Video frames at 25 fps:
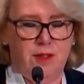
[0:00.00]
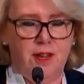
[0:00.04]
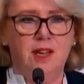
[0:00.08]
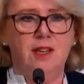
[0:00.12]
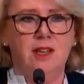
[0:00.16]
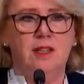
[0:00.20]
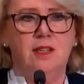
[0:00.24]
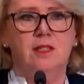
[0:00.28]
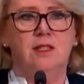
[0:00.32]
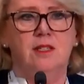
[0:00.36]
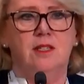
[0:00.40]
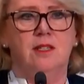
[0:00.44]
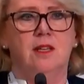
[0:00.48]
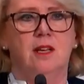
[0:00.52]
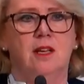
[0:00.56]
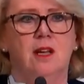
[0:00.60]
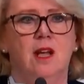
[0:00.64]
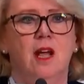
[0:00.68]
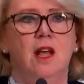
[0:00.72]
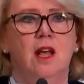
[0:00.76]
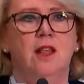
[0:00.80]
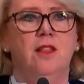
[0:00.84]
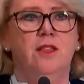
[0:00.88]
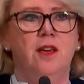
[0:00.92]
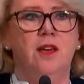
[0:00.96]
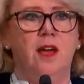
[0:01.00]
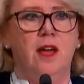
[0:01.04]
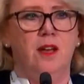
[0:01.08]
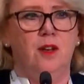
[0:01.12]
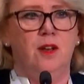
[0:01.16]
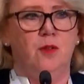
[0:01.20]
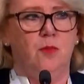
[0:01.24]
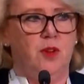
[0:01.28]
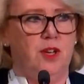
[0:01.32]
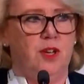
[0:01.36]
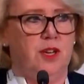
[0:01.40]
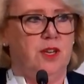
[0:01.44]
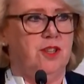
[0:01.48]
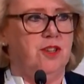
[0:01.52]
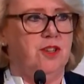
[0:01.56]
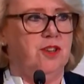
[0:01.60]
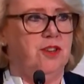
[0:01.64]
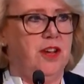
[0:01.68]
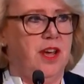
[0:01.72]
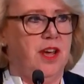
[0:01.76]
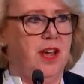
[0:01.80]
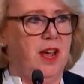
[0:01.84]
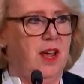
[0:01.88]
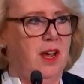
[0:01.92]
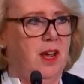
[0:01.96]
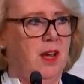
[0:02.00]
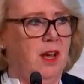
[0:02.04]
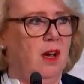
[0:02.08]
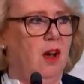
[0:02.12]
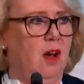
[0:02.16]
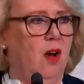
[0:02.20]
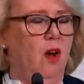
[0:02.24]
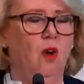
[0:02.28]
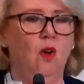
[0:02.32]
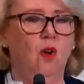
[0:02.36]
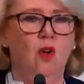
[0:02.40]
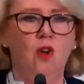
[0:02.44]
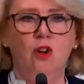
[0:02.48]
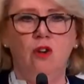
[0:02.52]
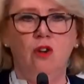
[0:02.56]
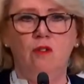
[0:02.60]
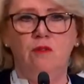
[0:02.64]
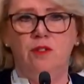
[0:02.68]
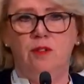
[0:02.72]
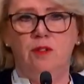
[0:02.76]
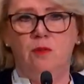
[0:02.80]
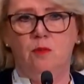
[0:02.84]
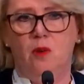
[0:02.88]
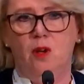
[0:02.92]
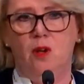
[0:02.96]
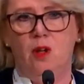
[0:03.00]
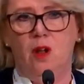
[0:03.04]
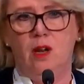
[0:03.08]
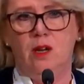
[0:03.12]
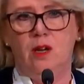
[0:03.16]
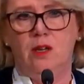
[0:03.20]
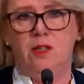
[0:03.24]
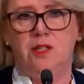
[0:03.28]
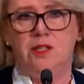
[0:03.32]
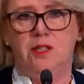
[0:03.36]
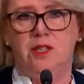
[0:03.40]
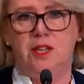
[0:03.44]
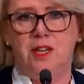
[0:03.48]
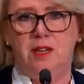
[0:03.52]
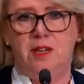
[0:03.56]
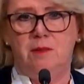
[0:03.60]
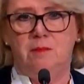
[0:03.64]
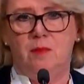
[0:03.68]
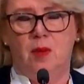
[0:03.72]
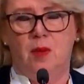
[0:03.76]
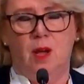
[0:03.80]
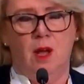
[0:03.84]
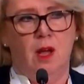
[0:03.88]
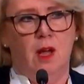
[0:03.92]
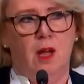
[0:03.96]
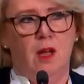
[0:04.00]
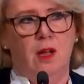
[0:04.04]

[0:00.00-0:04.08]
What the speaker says: things that we today all over the world seem